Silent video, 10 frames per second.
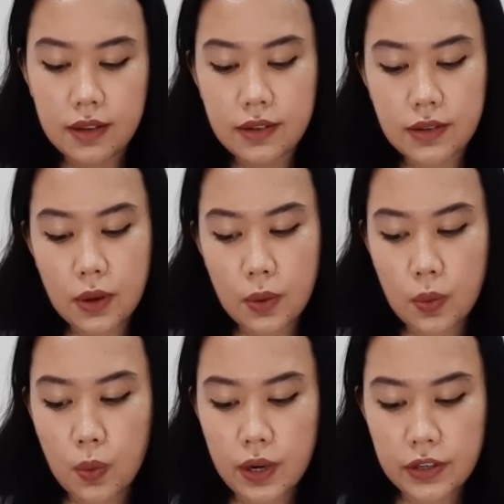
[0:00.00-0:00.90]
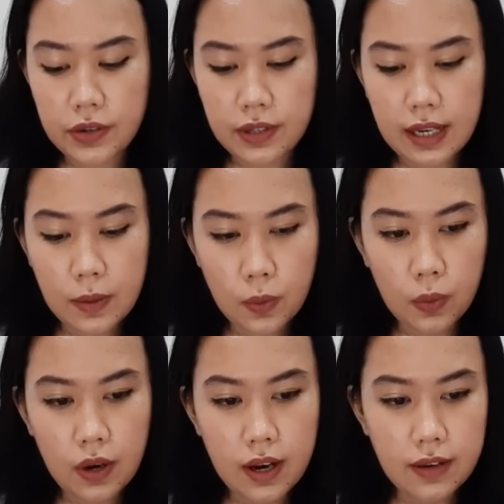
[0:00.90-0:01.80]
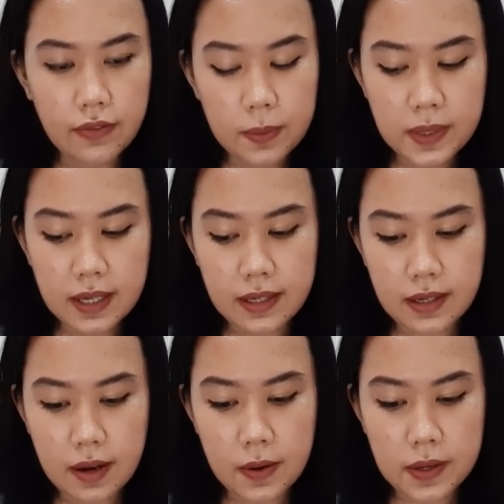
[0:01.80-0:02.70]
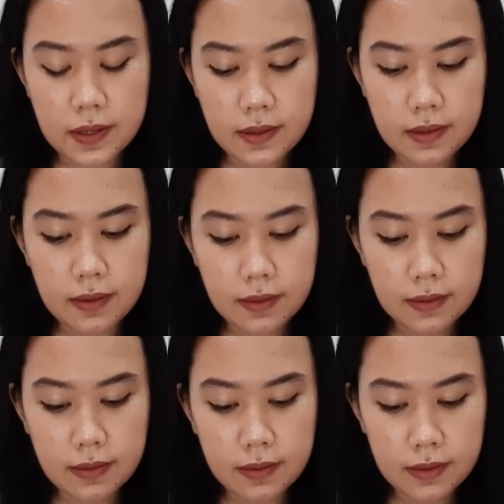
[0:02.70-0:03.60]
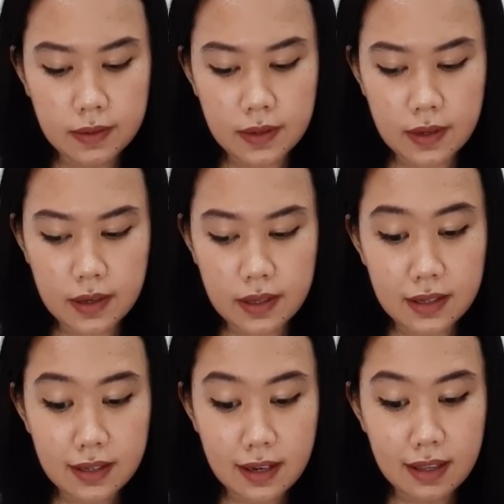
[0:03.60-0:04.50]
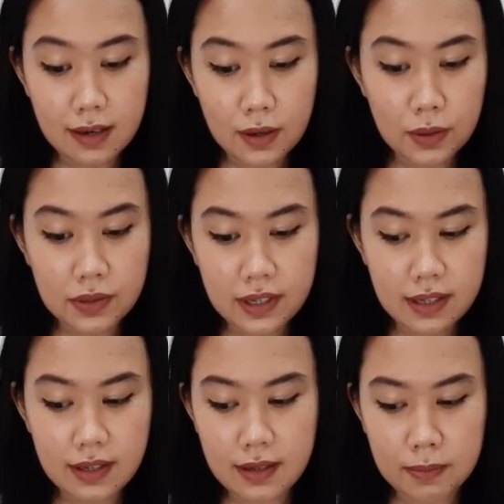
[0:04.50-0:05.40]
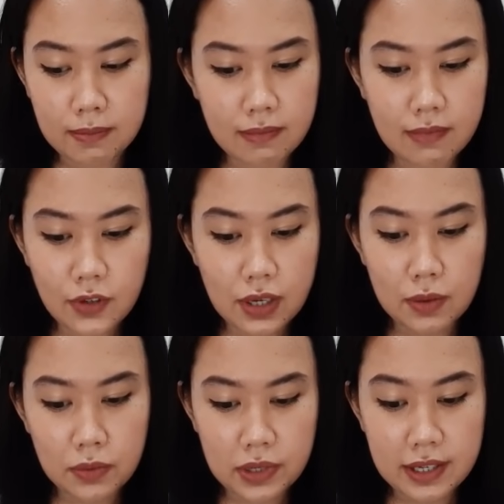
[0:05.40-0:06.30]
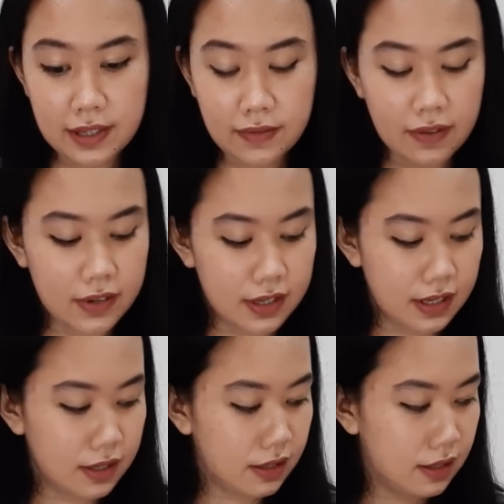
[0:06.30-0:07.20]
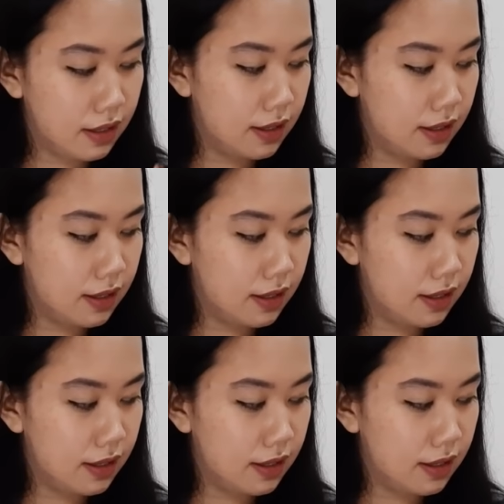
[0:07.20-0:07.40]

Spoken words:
So what did they want from Sagittarius? This is like the nosiest general readings I've ever done.